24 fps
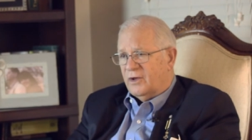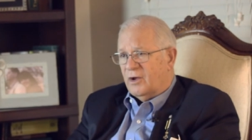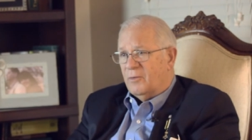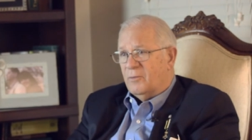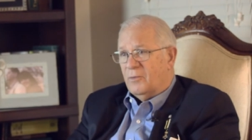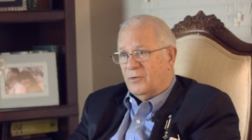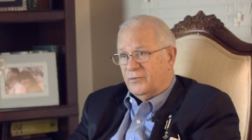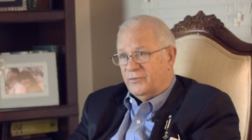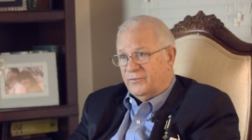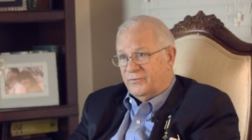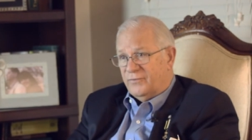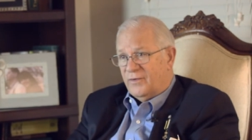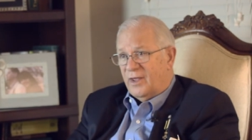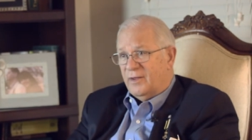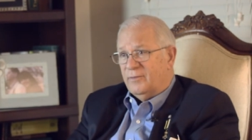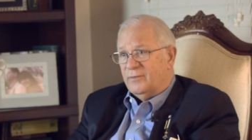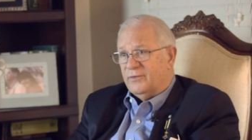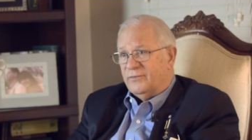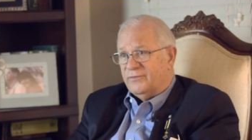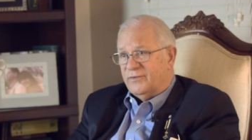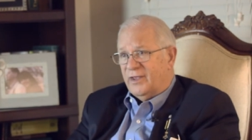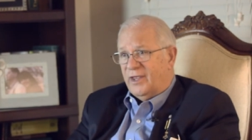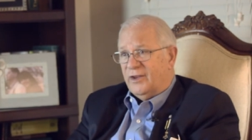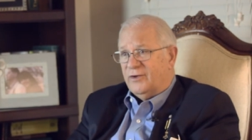our most
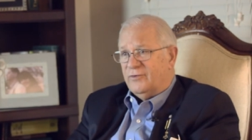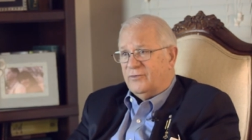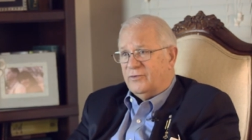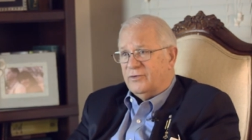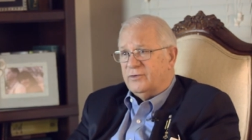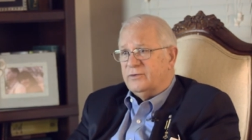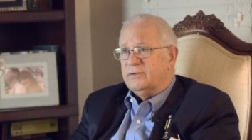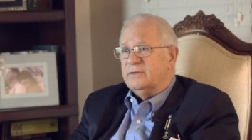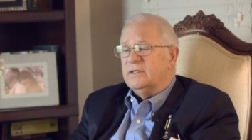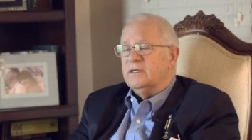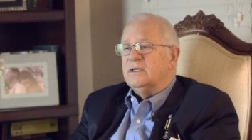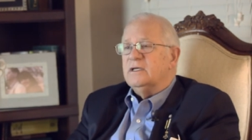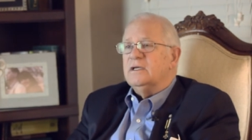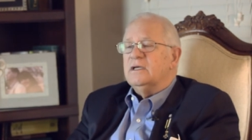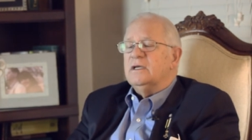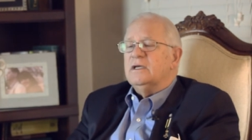famous Andrew. He